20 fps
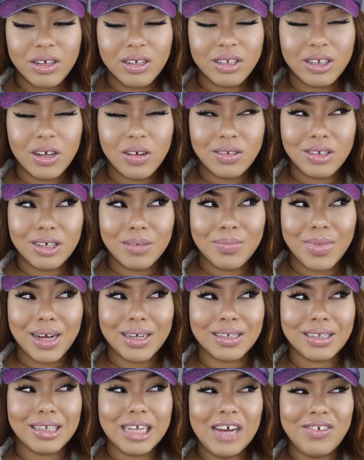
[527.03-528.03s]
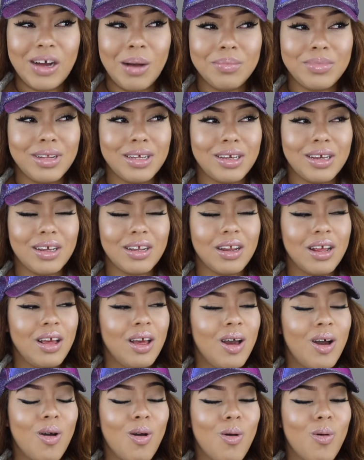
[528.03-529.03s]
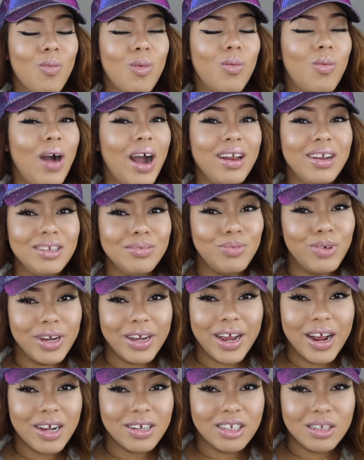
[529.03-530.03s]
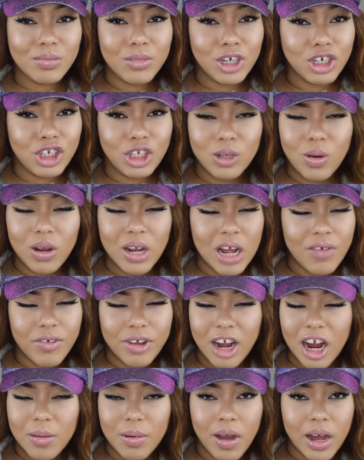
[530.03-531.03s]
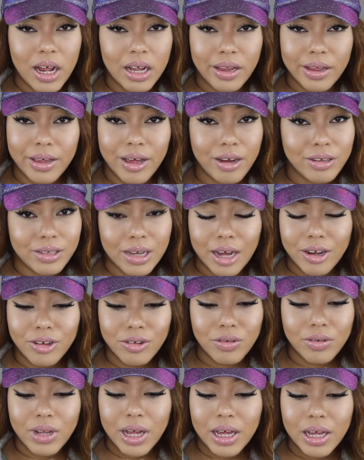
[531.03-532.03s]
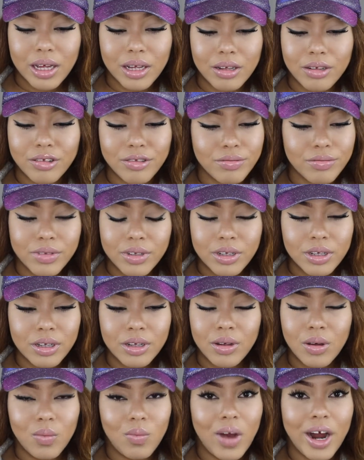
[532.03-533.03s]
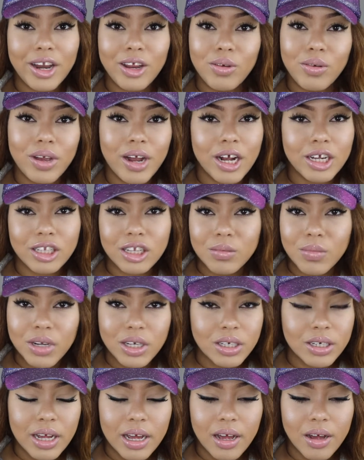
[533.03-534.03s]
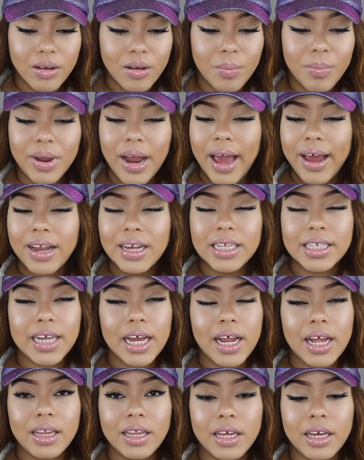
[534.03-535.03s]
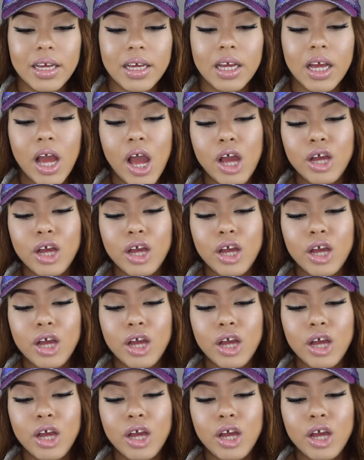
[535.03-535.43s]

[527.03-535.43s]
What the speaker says: So to myself, I'm thinking, well, why does boy care so much? You don't never care about anything else I do. Like, why do you care so much now? But I didn't say anything.